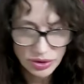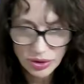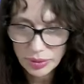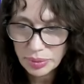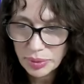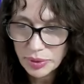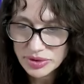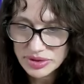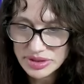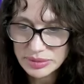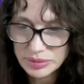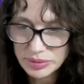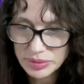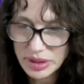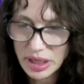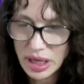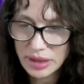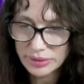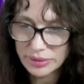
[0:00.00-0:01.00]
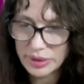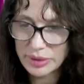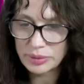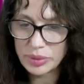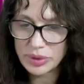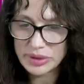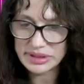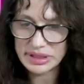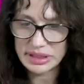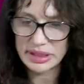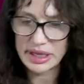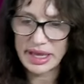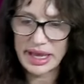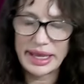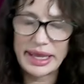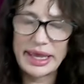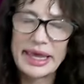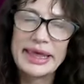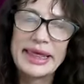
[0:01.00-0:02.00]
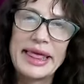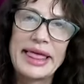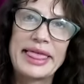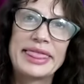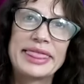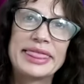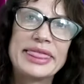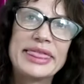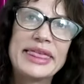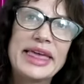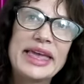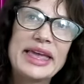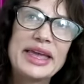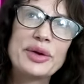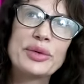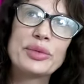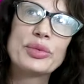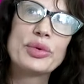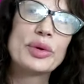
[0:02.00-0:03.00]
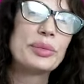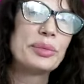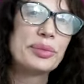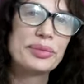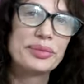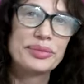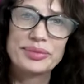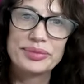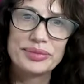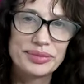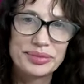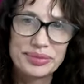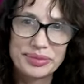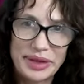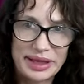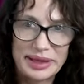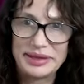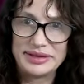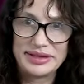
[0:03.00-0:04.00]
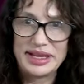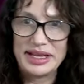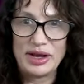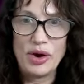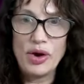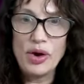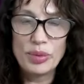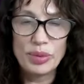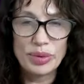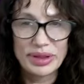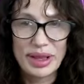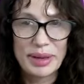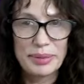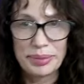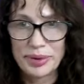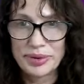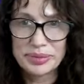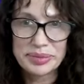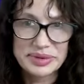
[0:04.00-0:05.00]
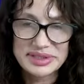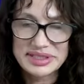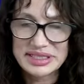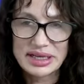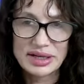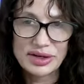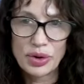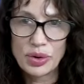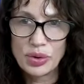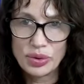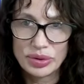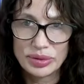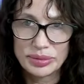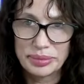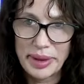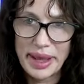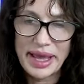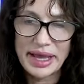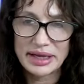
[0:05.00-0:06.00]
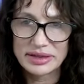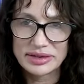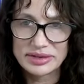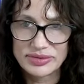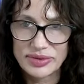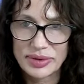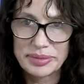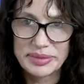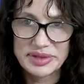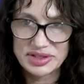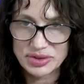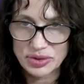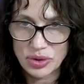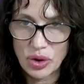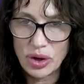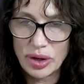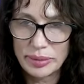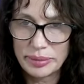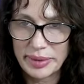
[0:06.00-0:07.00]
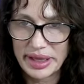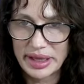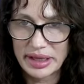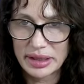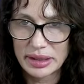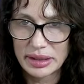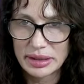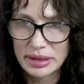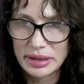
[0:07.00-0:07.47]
Your person it wasn't like they were like saying, oh, well, I'm purposely going to hold back from this karmic.